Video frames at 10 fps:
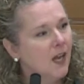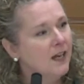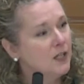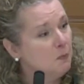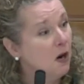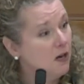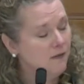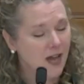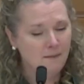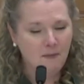And as part
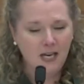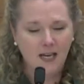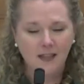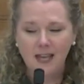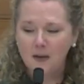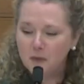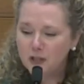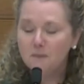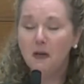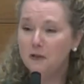of that meeting, they were
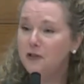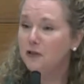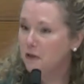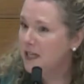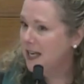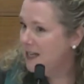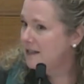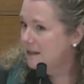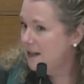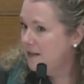supposed to create
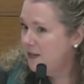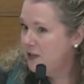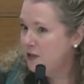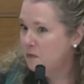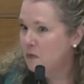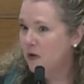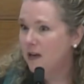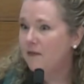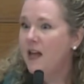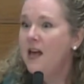a vision board
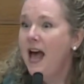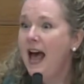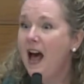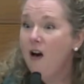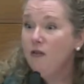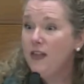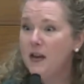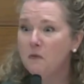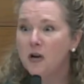of how they were